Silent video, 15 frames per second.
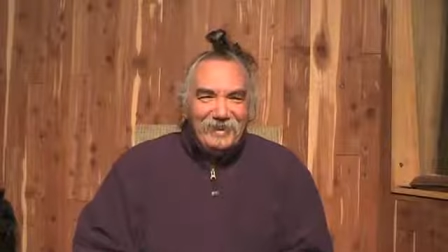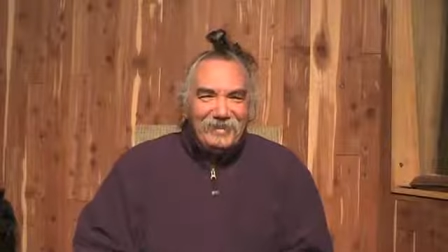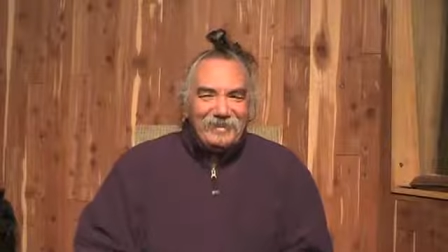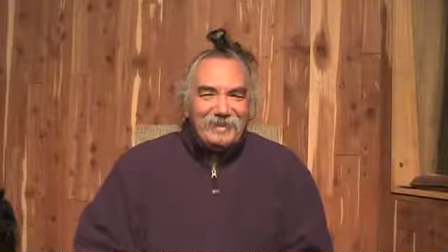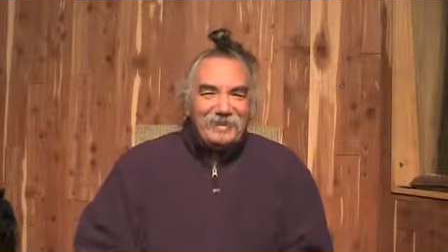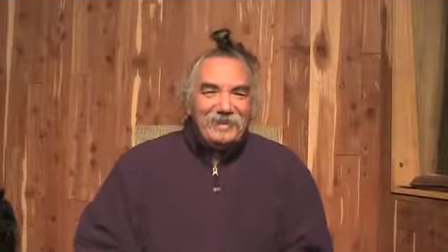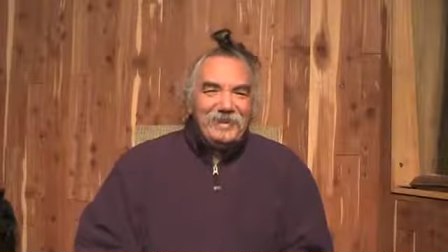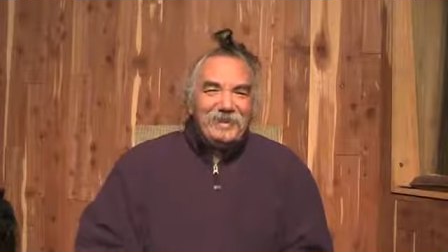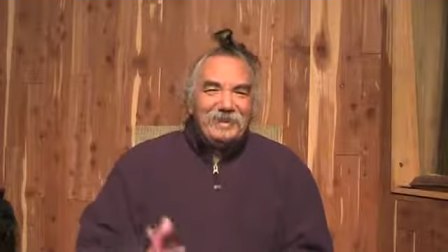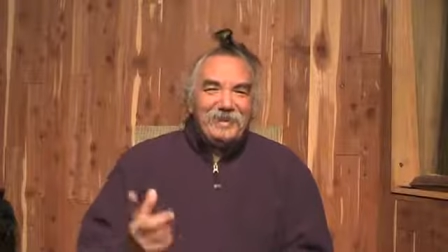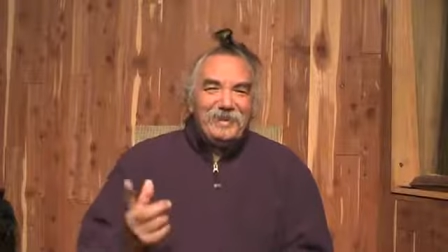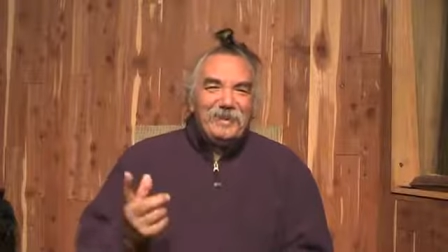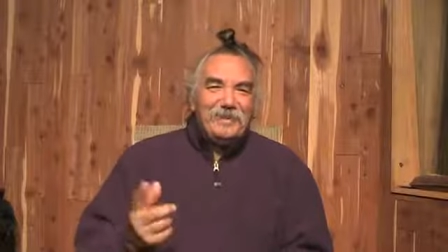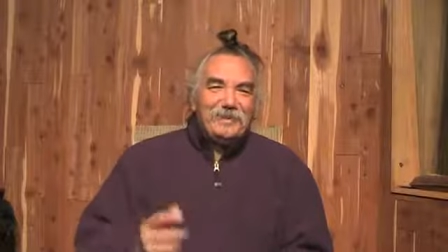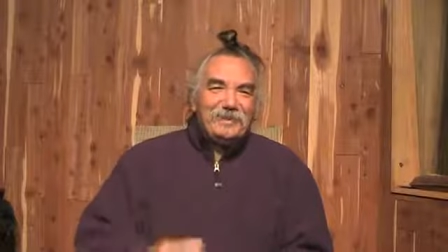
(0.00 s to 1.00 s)
so this is
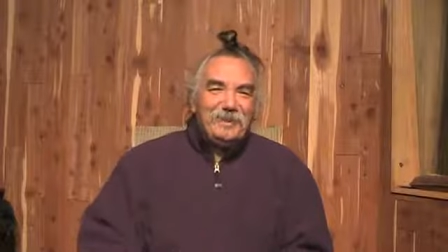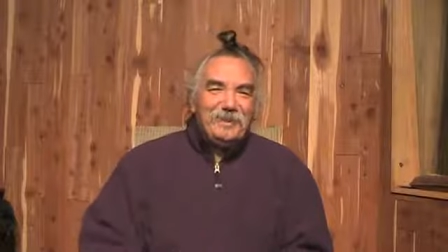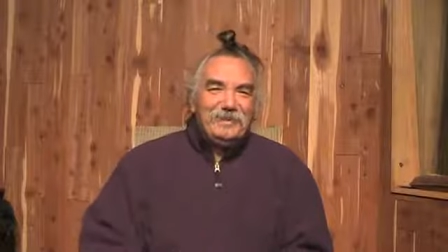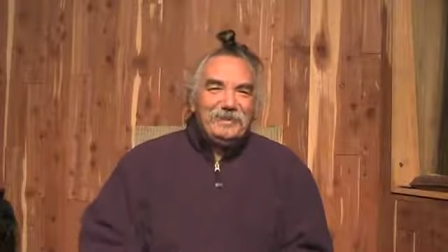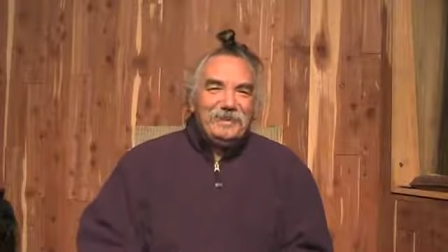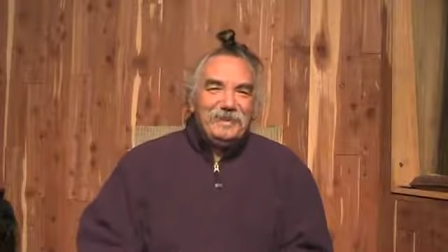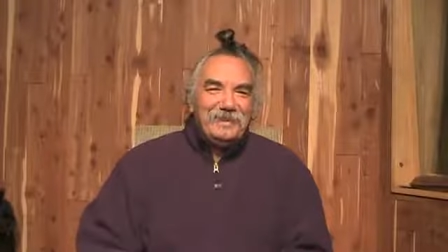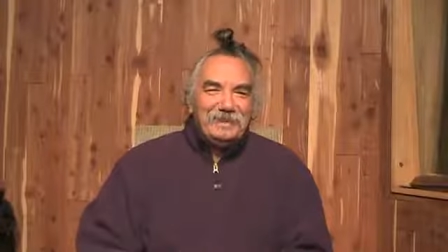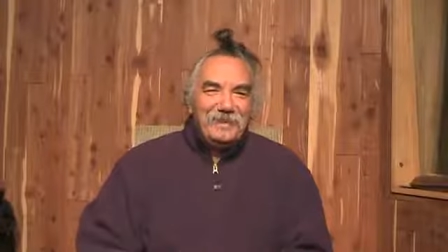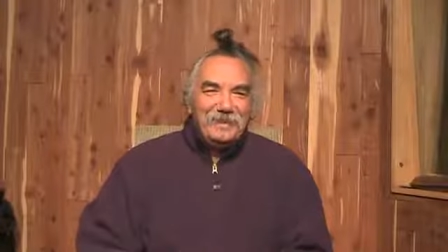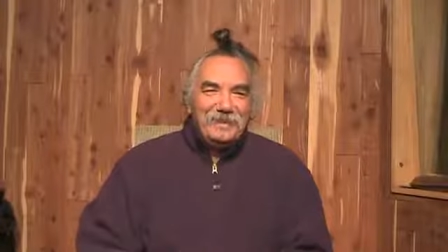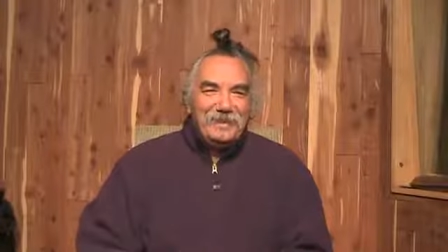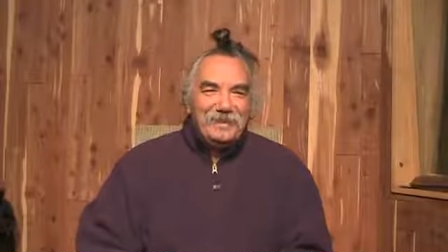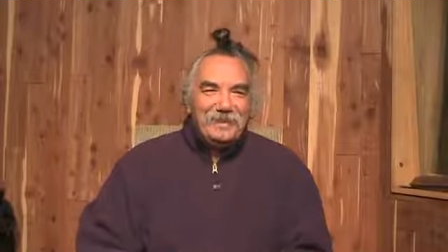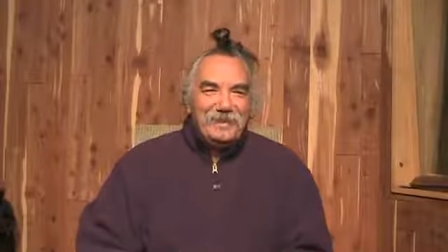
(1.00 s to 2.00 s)
crazy. He
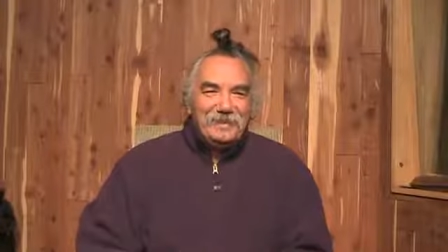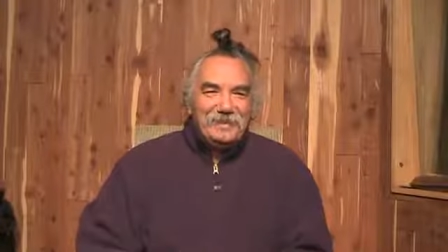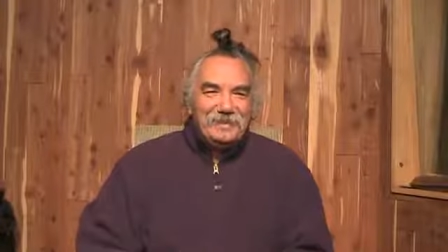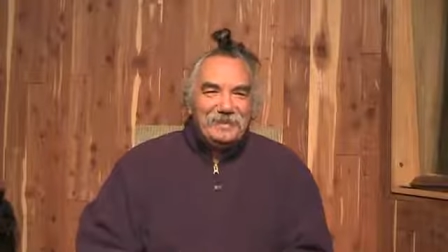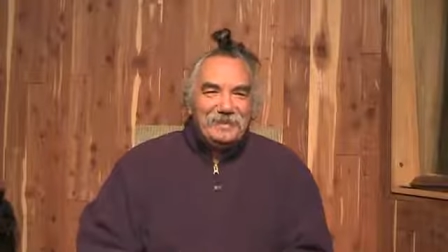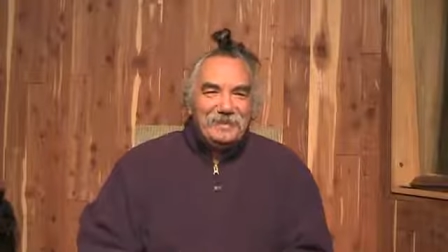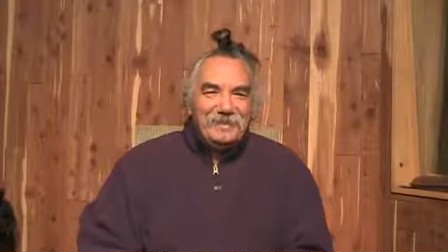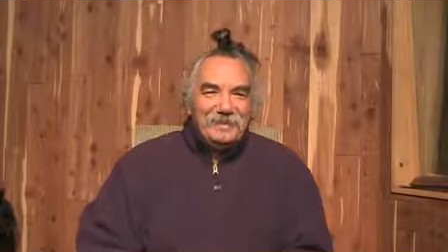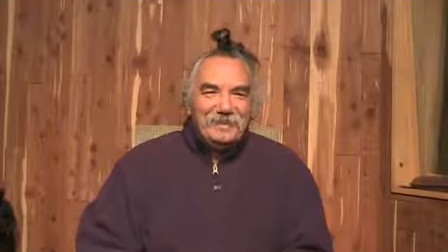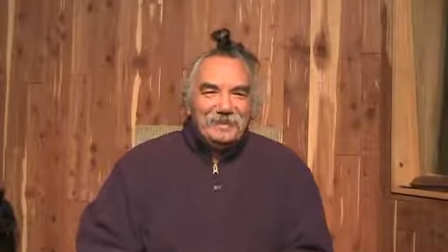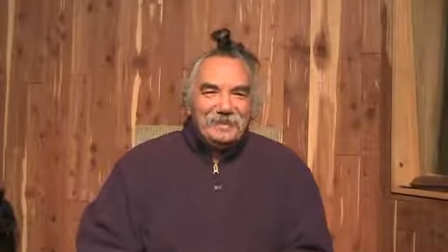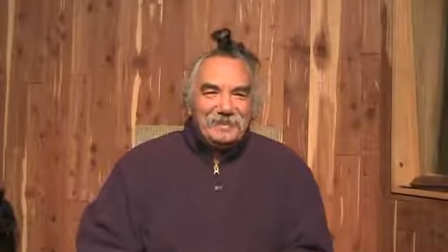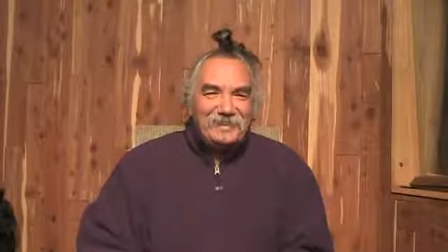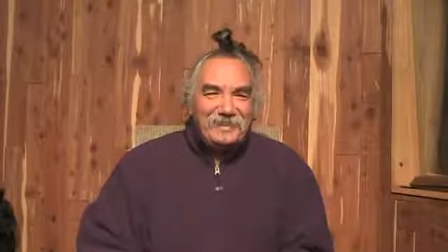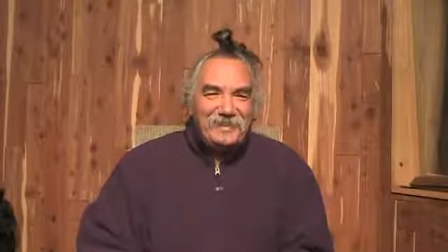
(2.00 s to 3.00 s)
says I don't
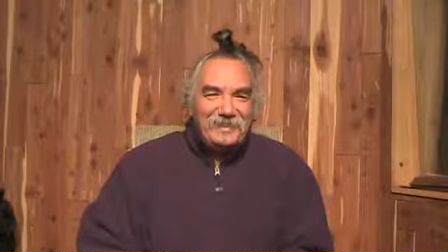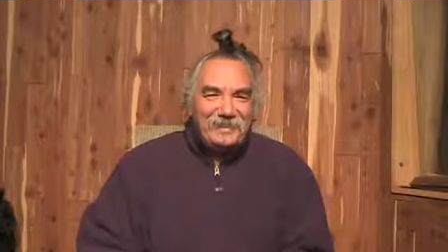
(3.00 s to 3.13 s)
exist.